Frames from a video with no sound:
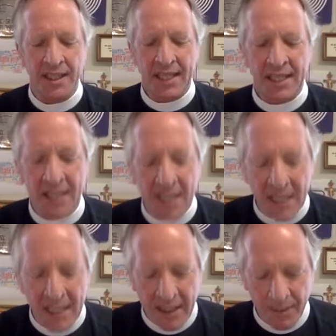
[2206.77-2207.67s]
and
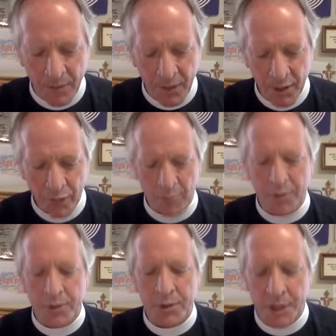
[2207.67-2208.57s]
Kitty, for
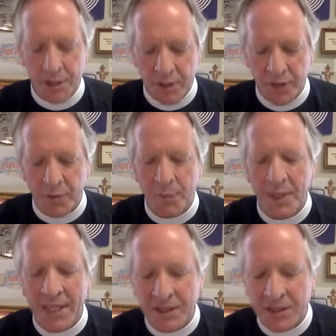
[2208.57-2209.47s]
Patricia, for
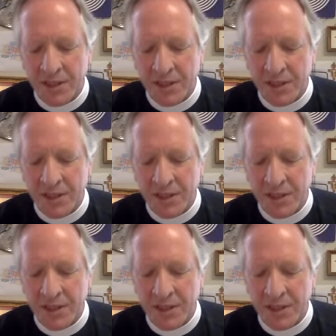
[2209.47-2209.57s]
Pete,